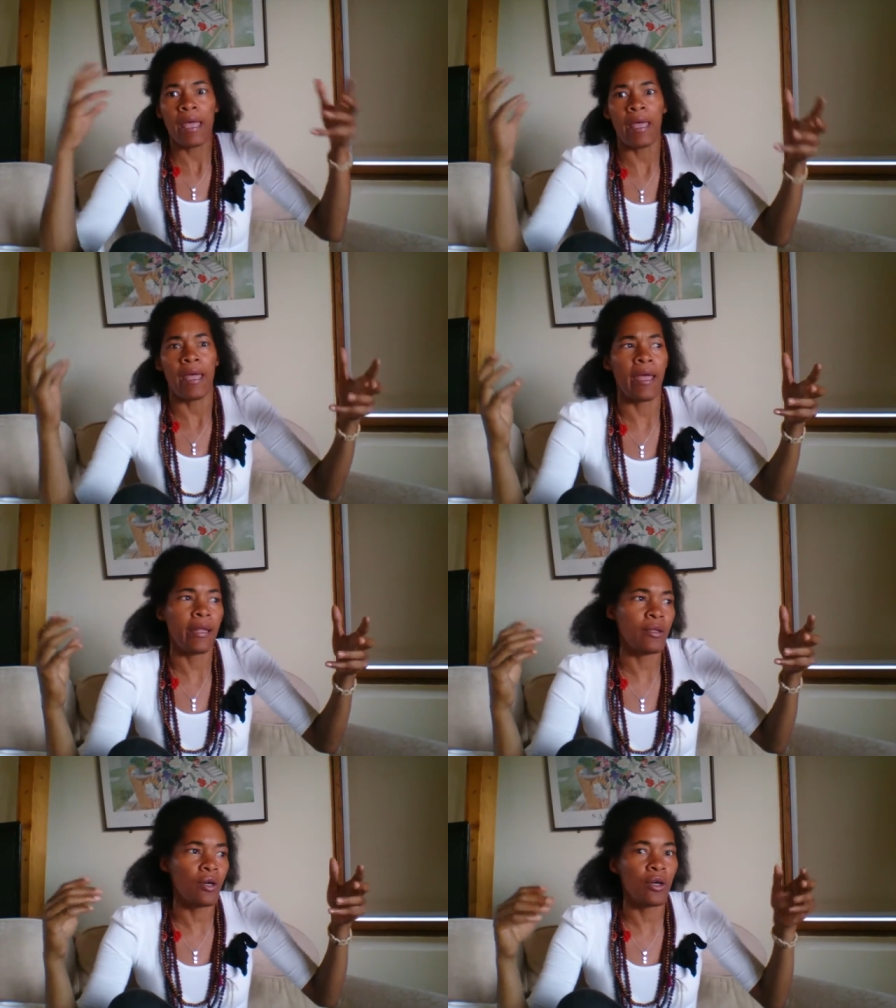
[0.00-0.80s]

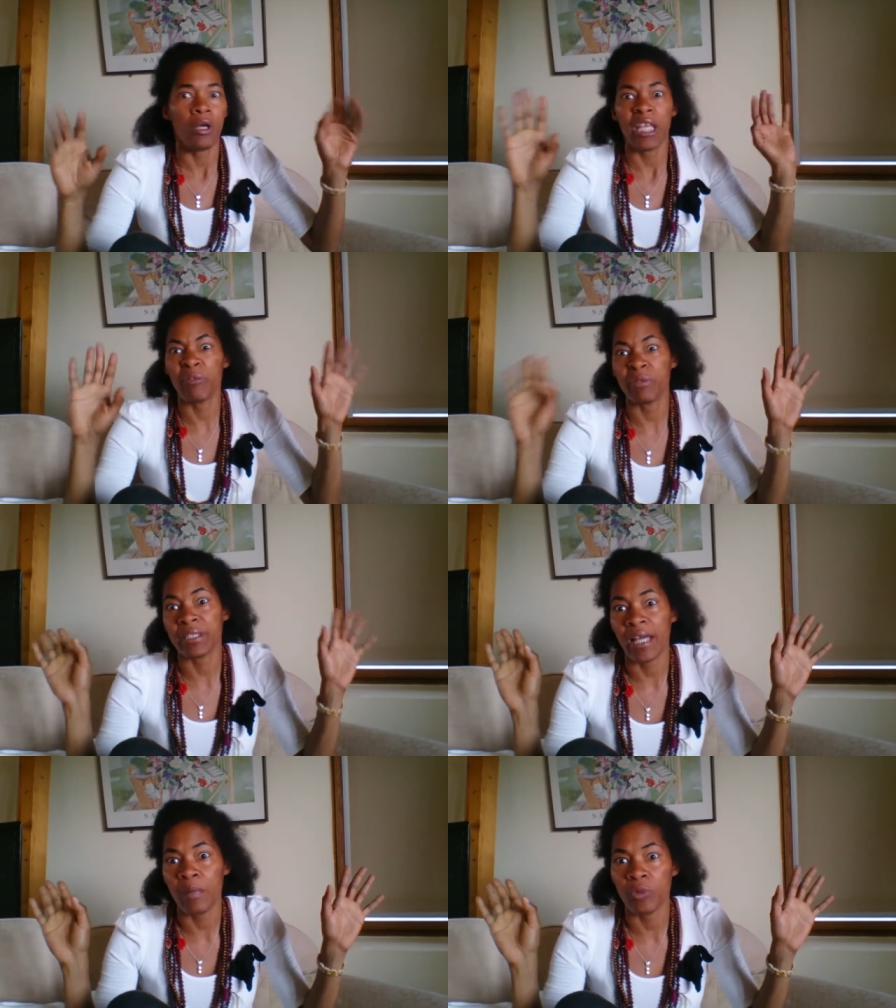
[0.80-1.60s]
and uh, every
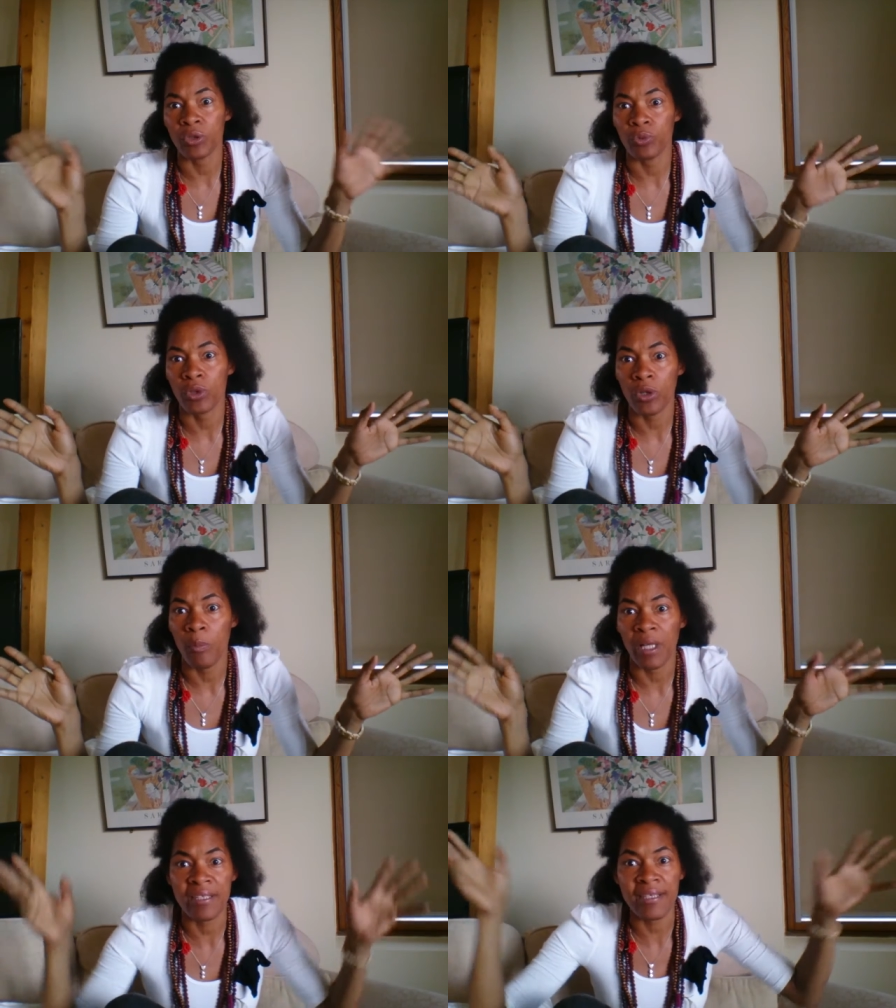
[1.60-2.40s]
time when you talk
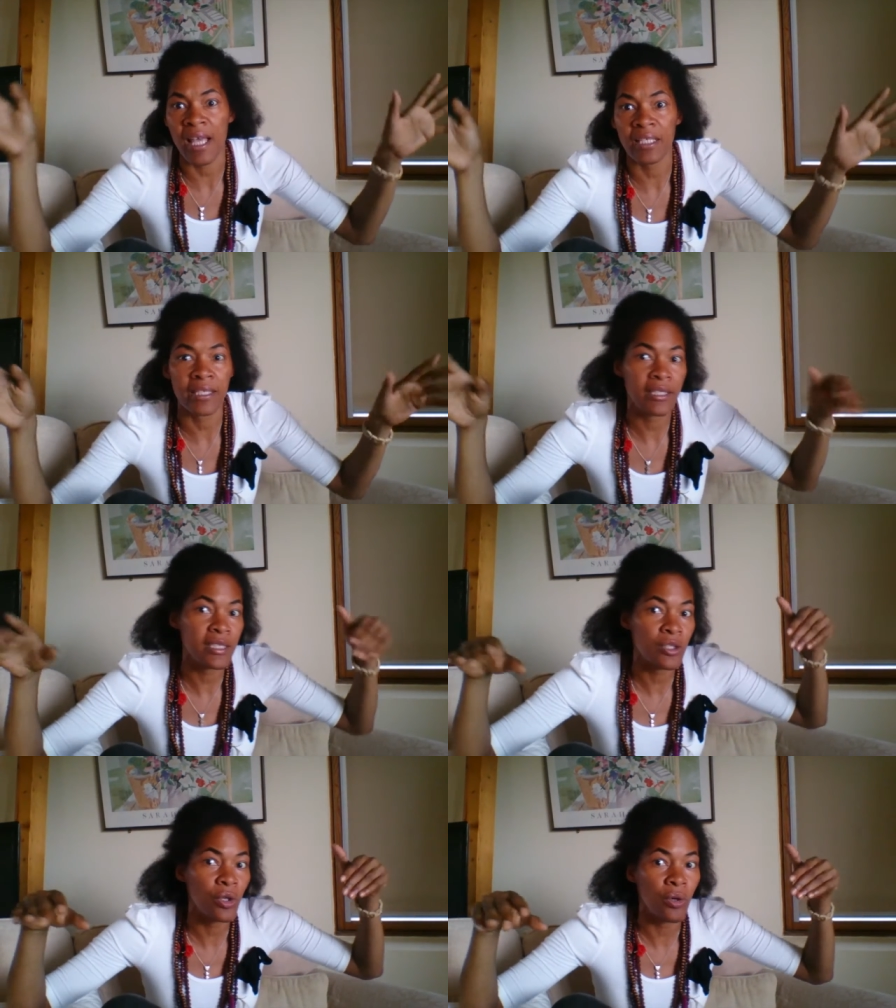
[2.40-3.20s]
about
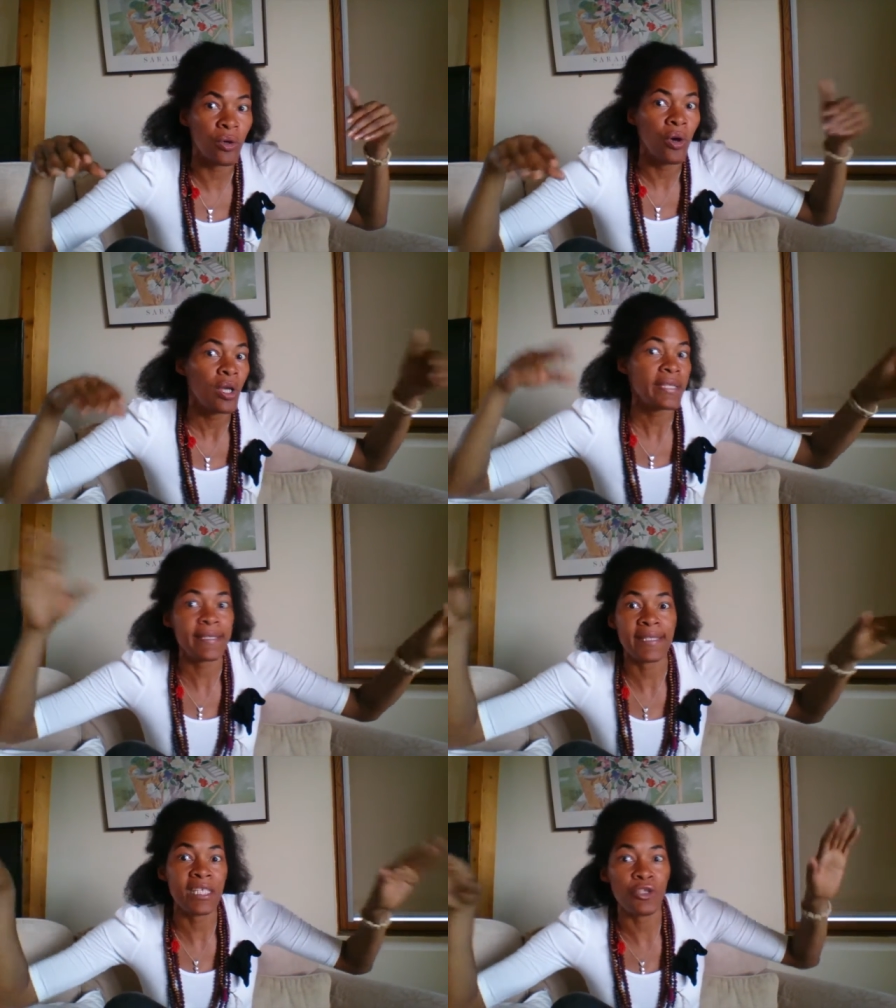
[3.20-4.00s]
psychic or
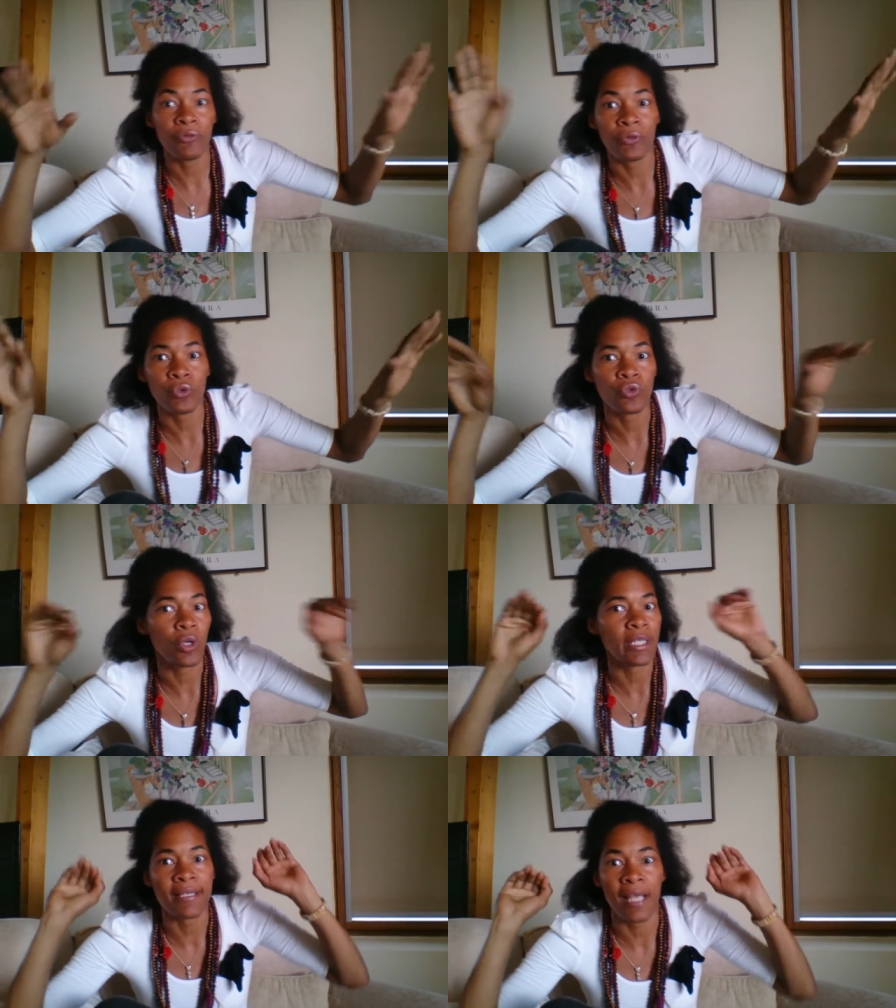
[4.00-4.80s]
seeing the
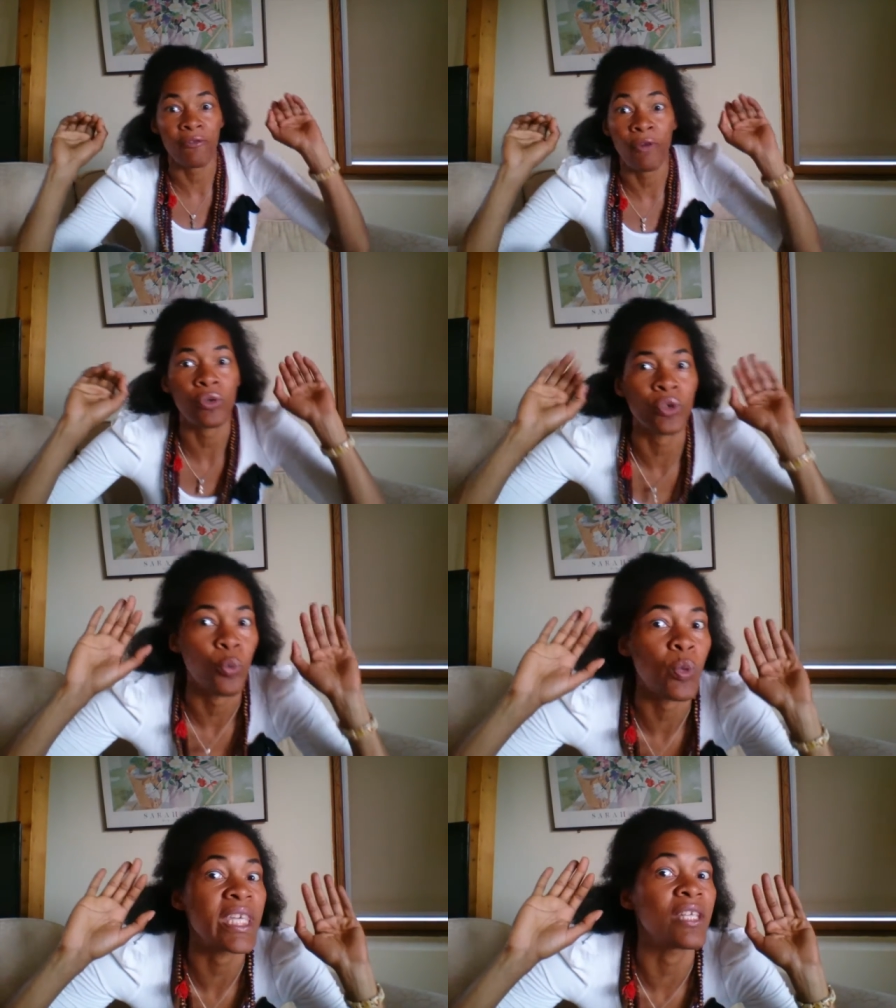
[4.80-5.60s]
future, it's like for the
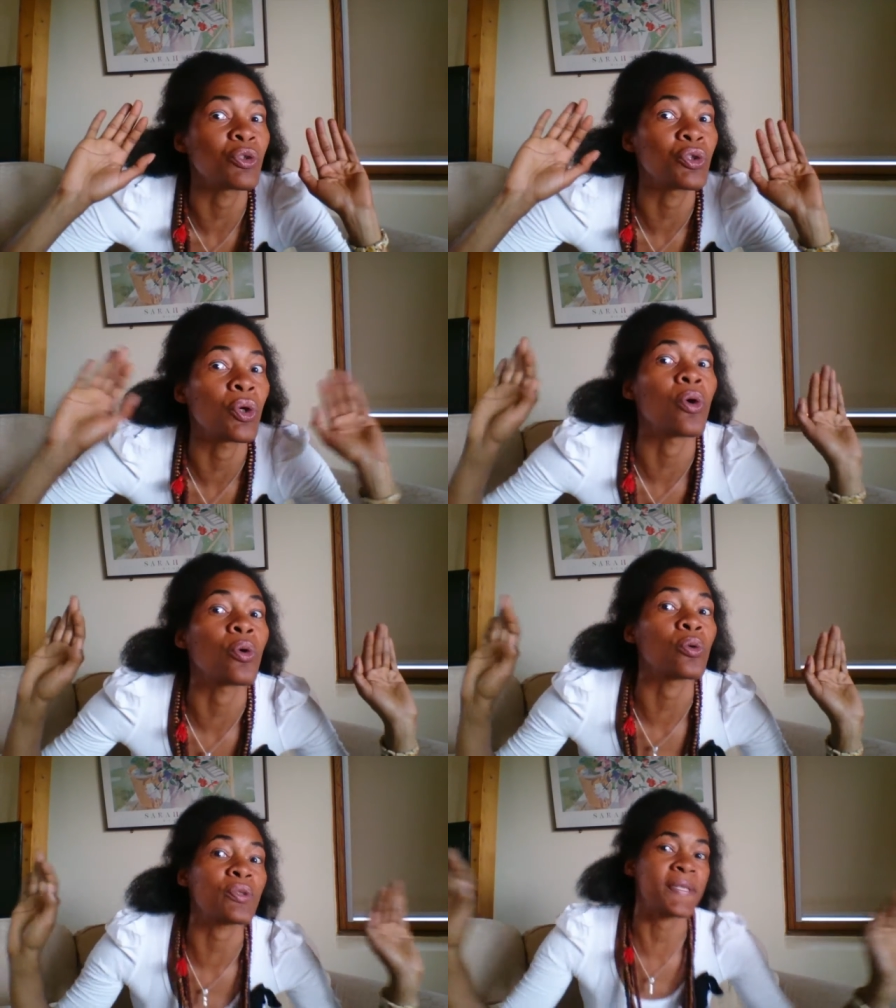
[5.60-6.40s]

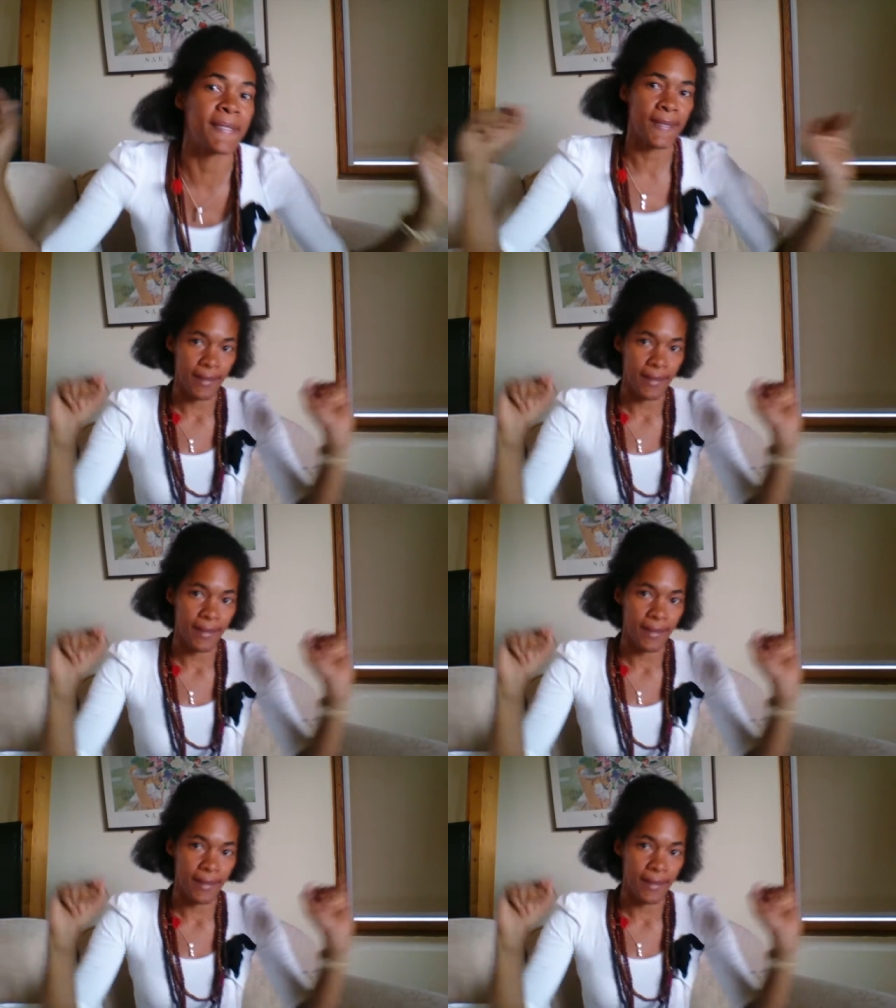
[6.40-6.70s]
weirdos.